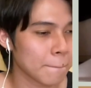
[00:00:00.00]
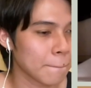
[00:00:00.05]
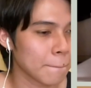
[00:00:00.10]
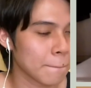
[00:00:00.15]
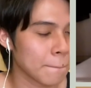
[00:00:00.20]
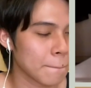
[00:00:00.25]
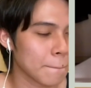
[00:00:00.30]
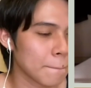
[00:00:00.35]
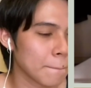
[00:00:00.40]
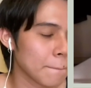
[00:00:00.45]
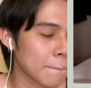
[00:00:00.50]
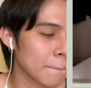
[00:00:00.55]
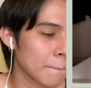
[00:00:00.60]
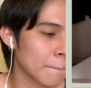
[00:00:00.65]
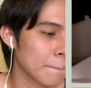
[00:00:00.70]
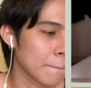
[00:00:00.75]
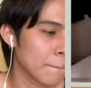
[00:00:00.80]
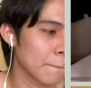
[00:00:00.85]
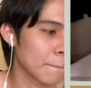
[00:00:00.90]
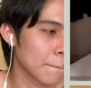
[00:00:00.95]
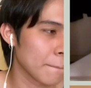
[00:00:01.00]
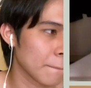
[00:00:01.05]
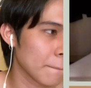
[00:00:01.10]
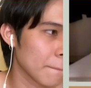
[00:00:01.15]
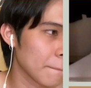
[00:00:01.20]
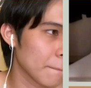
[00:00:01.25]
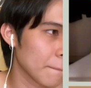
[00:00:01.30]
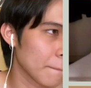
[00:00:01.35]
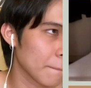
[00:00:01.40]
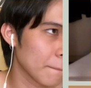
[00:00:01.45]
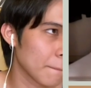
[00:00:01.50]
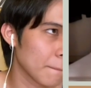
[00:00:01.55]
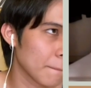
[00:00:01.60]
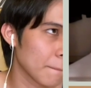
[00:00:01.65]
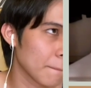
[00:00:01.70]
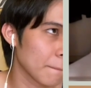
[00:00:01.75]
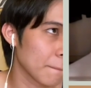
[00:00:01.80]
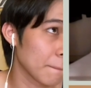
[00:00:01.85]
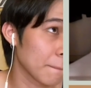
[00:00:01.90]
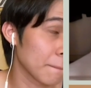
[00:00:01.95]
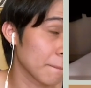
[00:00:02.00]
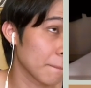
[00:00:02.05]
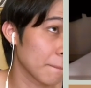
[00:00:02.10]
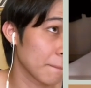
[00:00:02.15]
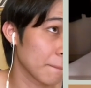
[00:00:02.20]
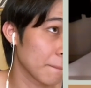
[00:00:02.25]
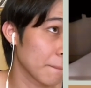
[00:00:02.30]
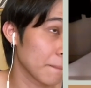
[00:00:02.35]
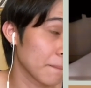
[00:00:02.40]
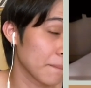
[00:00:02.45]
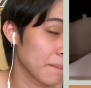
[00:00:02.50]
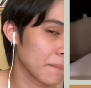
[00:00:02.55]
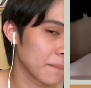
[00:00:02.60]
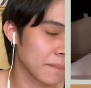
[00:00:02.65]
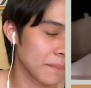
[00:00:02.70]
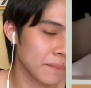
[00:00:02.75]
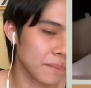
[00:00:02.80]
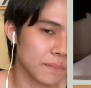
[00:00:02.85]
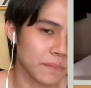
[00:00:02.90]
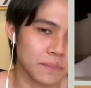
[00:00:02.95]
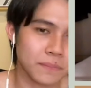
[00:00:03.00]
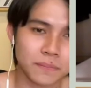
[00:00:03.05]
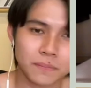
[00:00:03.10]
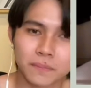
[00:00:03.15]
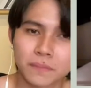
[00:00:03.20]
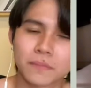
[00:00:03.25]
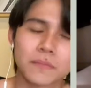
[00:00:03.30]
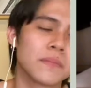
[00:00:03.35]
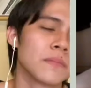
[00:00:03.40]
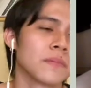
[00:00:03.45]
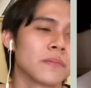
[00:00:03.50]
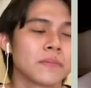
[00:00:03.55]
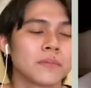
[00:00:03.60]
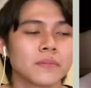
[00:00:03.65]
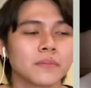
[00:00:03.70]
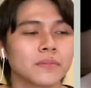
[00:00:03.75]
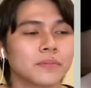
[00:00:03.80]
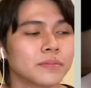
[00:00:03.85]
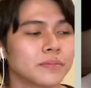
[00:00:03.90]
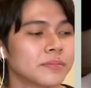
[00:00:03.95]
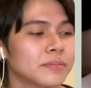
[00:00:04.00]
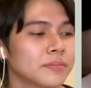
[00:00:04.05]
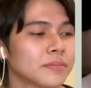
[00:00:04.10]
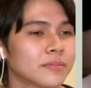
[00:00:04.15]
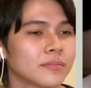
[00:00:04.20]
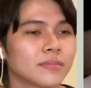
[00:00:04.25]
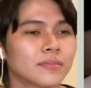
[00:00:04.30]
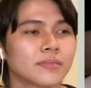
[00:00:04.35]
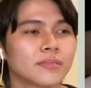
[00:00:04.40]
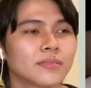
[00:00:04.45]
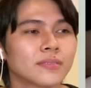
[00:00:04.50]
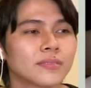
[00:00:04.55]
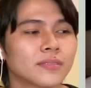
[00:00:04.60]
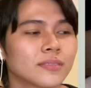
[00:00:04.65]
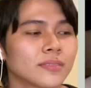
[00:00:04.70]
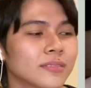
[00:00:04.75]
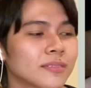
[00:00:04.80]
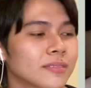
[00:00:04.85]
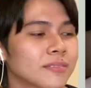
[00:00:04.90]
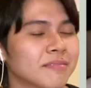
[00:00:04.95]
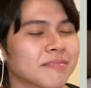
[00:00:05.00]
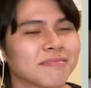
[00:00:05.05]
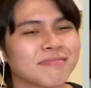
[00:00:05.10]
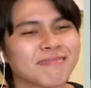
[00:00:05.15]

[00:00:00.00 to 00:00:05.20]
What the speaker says: (not speaking)